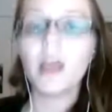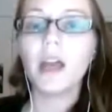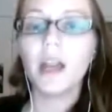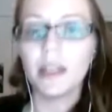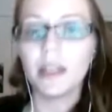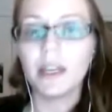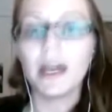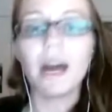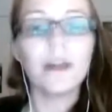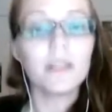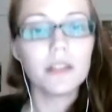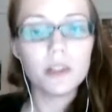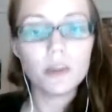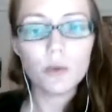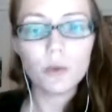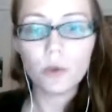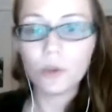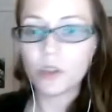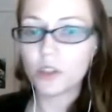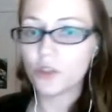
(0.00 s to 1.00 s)
Yeah, this
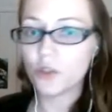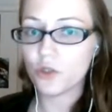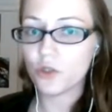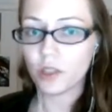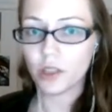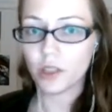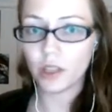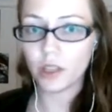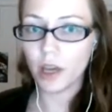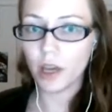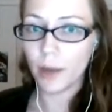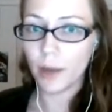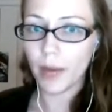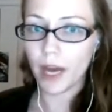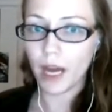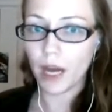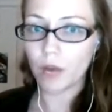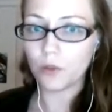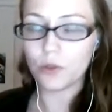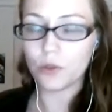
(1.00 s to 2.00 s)
one was strictly
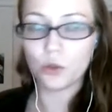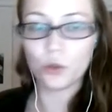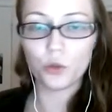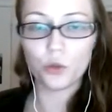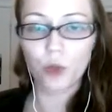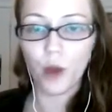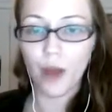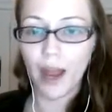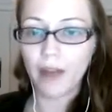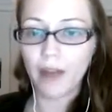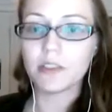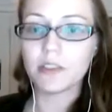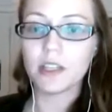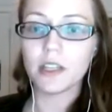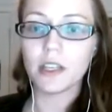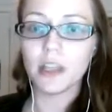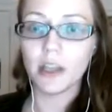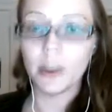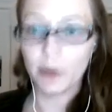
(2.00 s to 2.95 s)
about crafting and